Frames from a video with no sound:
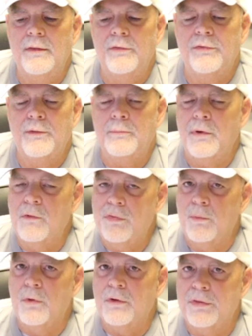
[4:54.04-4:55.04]
they're
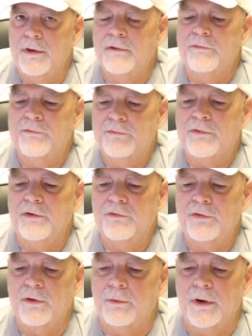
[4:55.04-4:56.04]
both worthy of
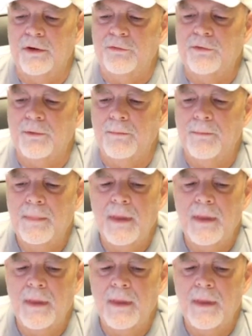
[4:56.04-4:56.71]
consideration.